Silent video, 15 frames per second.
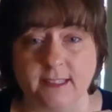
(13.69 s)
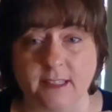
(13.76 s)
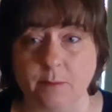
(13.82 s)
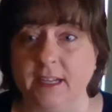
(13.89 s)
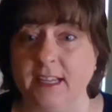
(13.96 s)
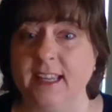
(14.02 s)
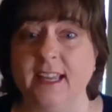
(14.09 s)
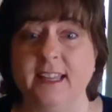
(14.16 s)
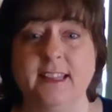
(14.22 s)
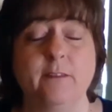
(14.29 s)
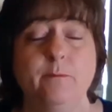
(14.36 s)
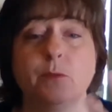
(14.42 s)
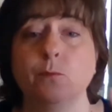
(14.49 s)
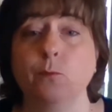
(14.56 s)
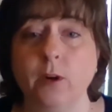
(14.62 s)
And again, they've
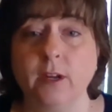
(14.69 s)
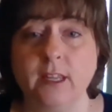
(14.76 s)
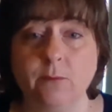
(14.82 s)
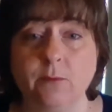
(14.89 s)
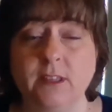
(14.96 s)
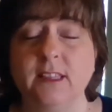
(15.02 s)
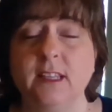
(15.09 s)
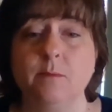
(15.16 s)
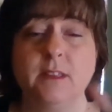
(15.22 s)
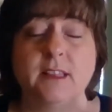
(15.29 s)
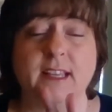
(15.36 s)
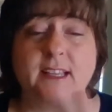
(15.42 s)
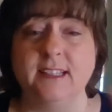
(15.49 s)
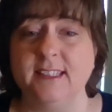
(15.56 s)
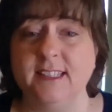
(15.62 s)
been working with them and they
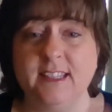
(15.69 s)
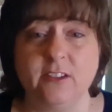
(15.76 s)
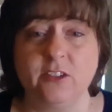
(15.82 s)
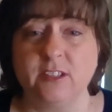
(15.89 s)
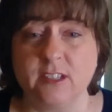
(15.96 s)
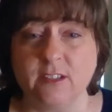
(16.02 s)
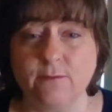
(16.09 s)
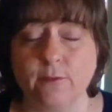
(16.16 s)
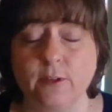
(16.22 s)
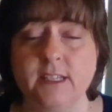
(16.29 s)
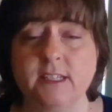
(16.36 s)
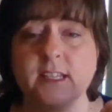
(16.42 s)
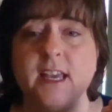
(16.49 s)
can see they're different.